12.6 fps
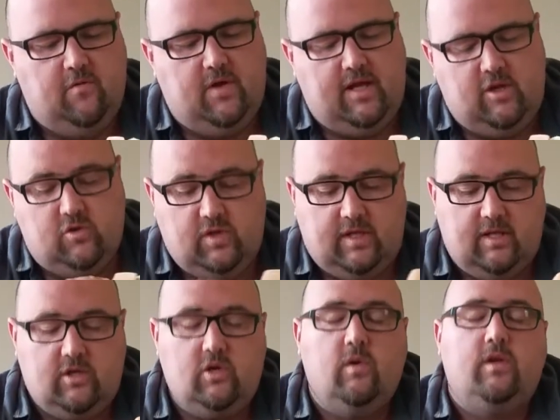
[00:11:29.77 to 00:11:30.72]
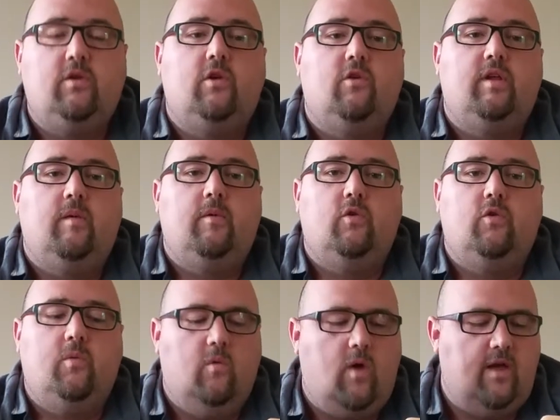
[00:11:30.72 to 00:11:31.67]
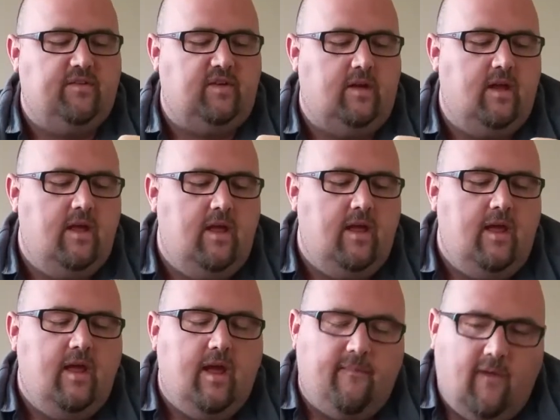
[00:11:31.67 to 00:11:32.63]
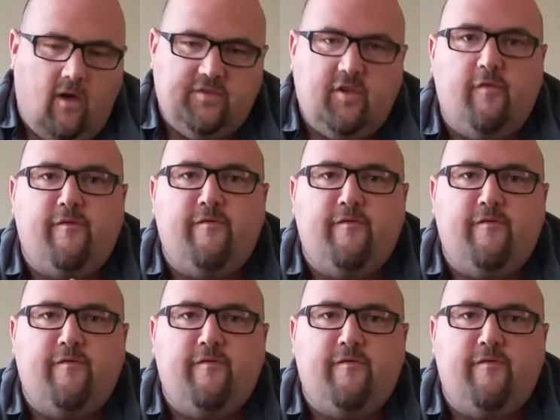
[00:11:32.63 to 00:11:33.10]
That usually gets you into your tibial tuberosity. Also